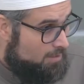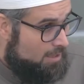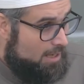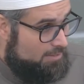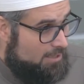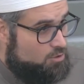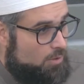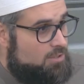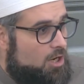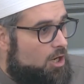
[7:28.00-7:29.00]
and that is
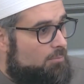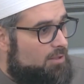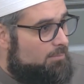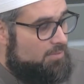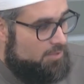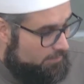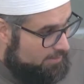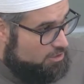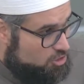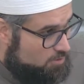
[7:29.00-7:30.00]
going to harm them in their
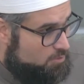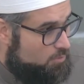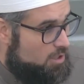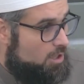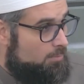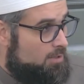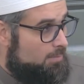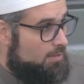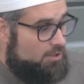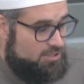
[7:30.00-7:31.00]
relationships. It's going to harm them
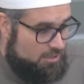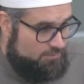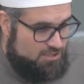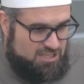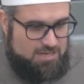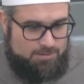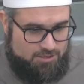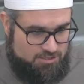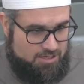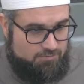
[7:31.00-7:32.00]
in their self-esteem and their
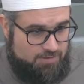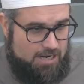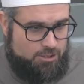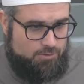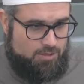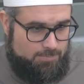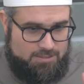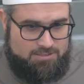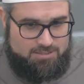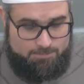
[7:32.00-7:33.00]
self-value and their
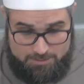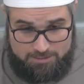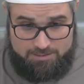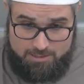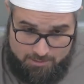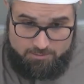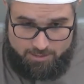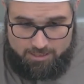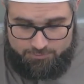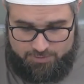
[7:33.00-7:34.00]
ability to build
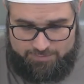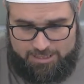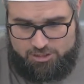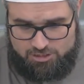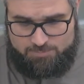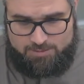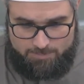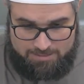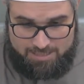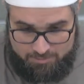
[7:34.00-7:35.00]
healthy relationships and maintain